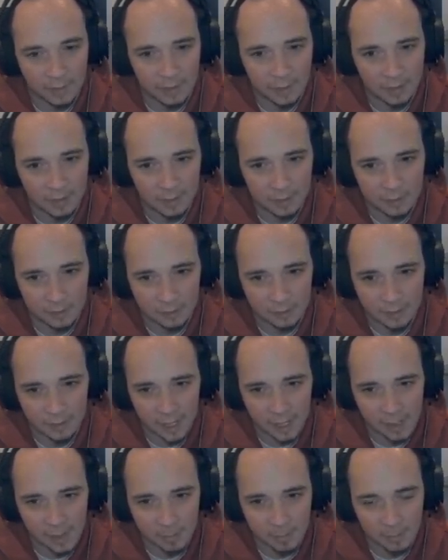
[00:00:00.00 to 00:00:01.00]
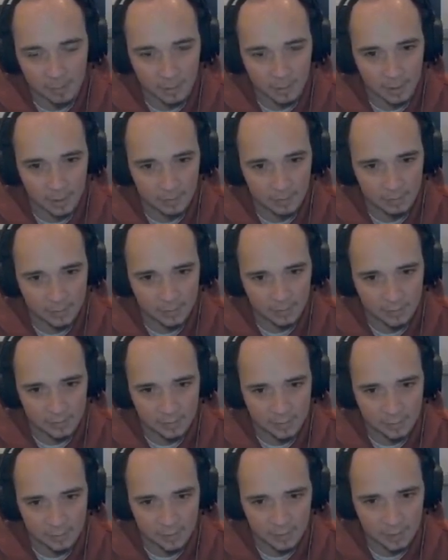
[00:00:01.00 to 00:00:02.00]
a little gap and this
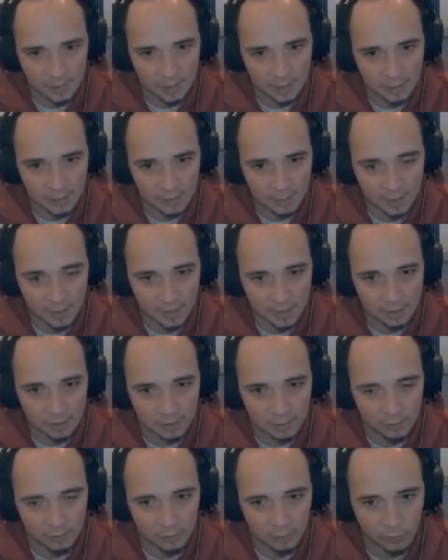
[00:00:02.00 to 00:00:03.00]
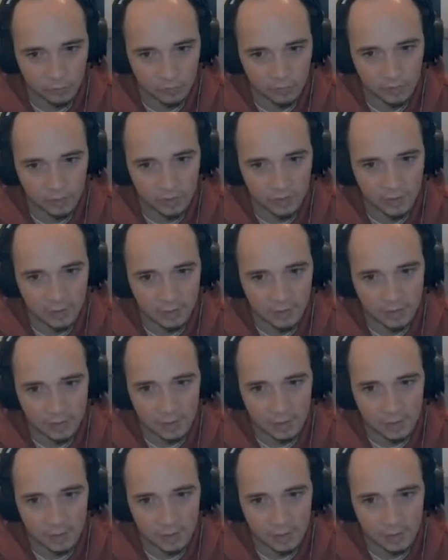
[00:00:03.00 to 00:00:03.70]
3rd spike at the front here.